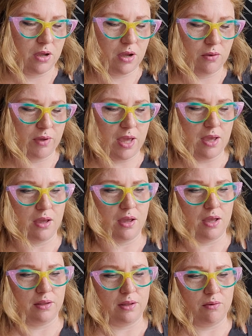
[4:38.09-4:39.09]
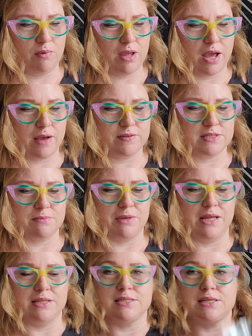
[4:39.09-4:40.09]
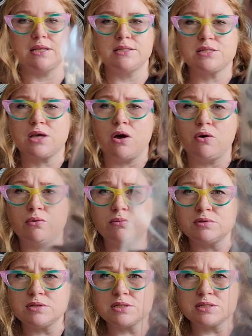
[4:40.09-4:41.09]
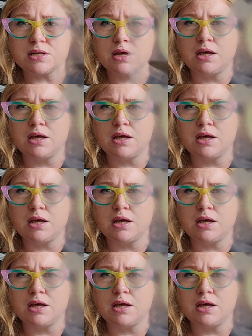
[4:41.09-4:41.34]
Okay, and then we have some incense cones,